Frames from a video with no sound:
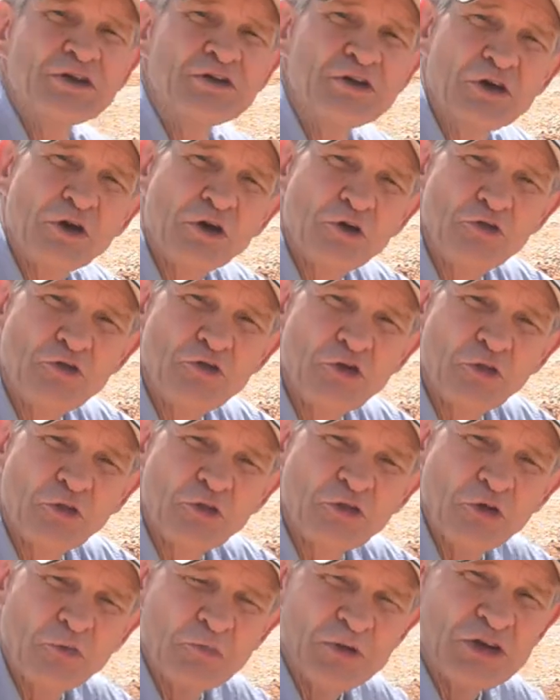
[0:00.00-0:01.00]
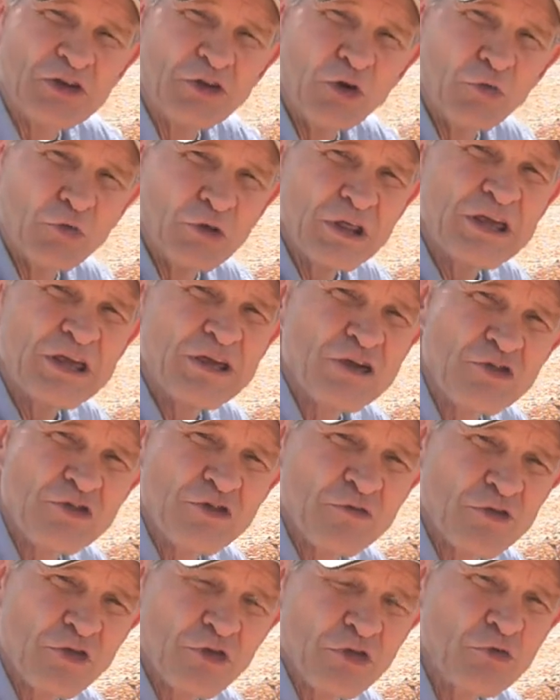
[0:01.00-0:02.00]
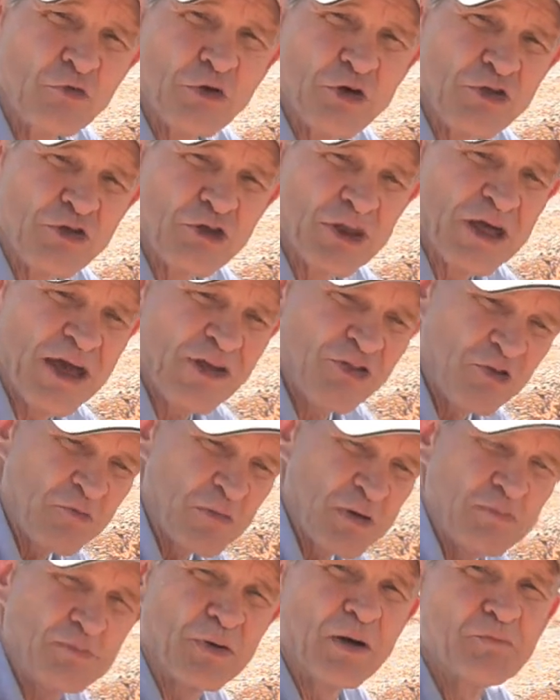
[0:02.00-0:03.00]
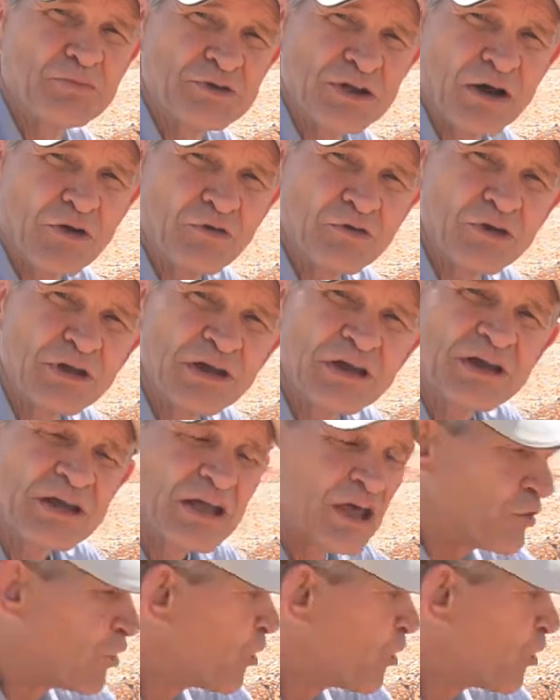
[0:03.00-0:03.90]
in here so that there'll be no leakage of the sewage. It has to be pumped out and